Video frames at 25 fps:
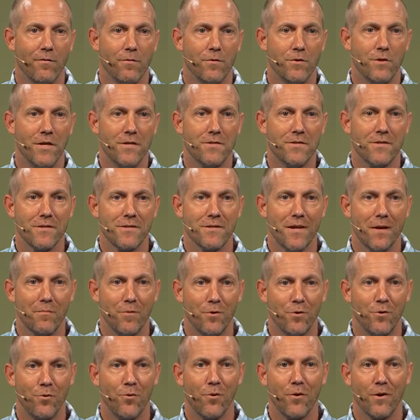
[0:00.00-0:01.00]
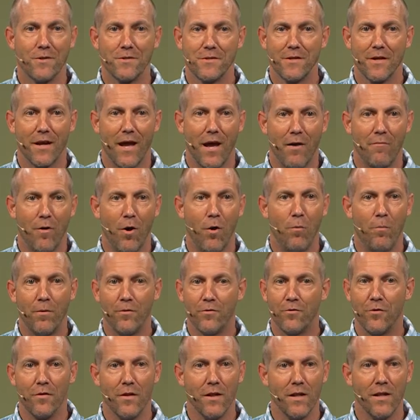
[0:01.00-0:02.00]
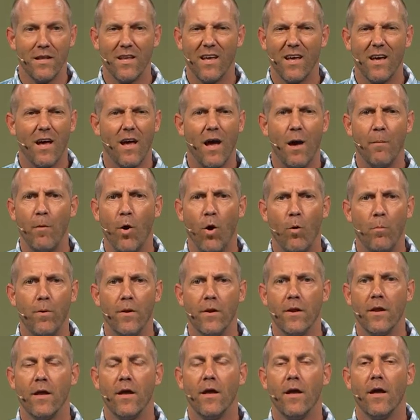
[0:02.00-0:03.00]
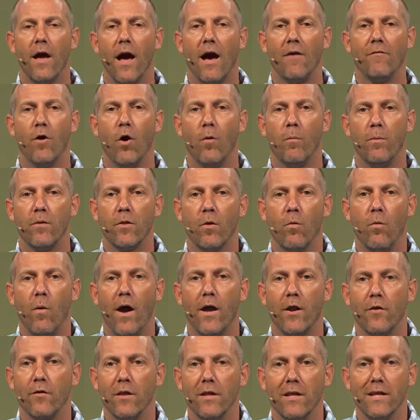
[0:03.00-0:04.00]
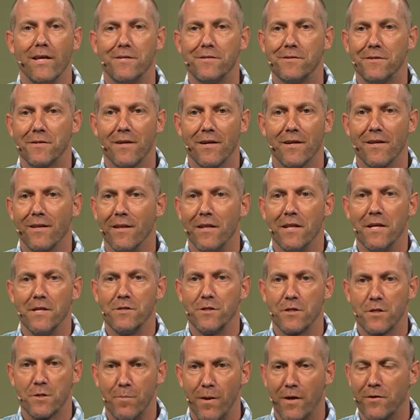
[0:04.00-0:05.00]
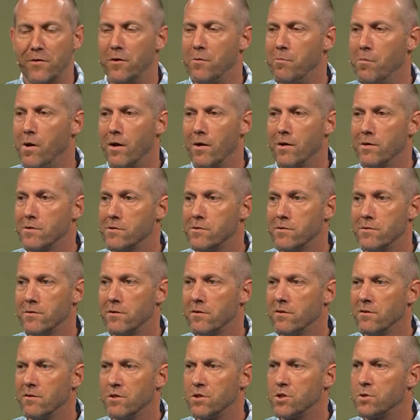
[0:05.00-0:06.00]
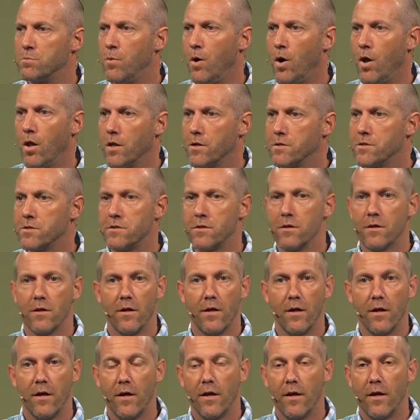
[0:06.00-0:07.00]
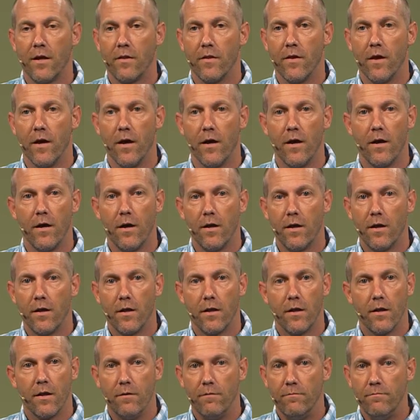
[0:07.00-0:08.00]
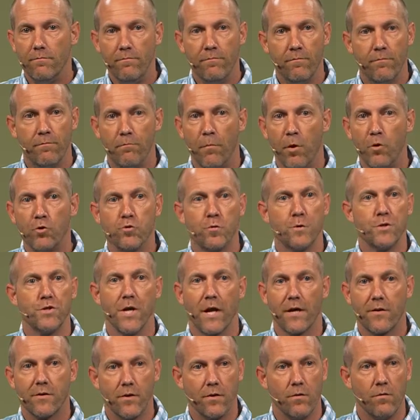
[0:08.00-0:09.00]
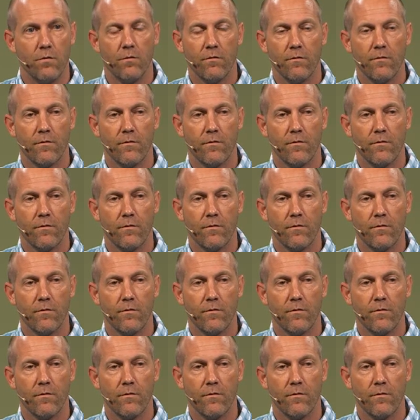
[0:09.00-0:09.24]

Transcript: When he says, I'm the door, he's saying, I've opened the way to the least expected among us, the smallest, the most rejected.